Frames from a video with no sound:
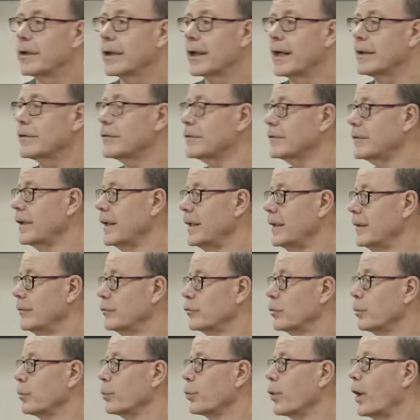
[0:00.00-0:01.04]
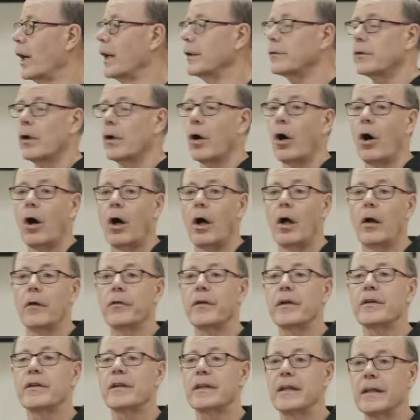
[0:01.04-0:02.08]
that got saved brought all
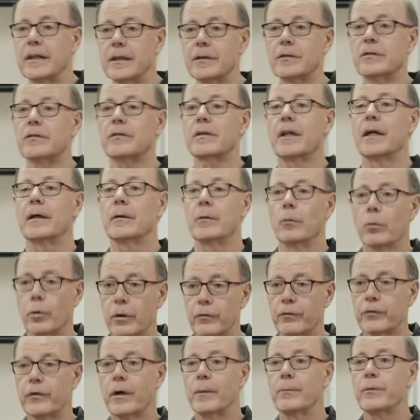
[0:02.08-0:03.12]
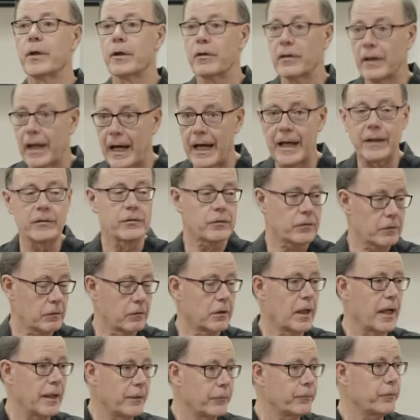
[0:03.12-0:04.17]
the things that were from their last
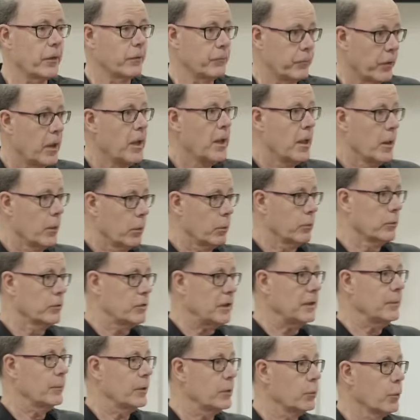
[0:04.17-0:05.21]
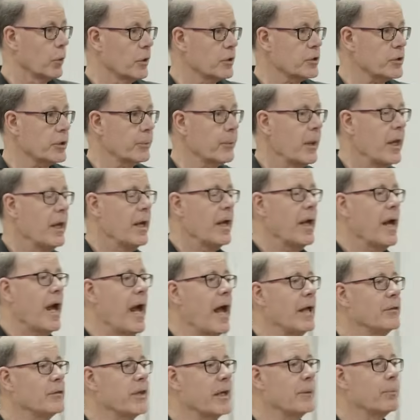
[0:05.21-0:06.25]
life of demon worship,
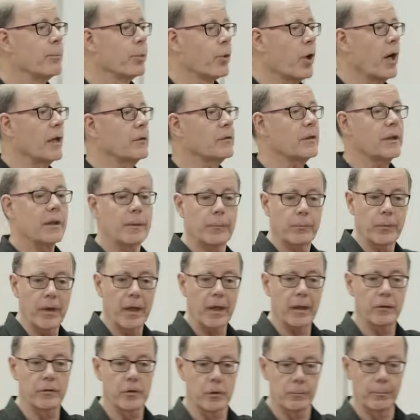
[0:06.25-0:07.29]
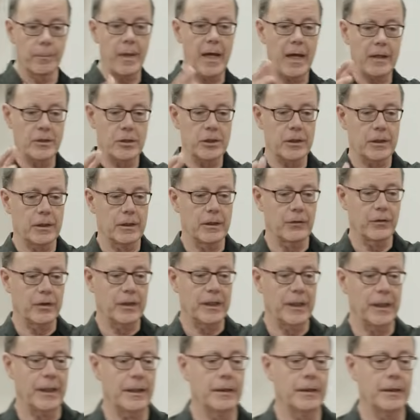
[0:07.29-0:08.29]
and they brought them, their magic and everything,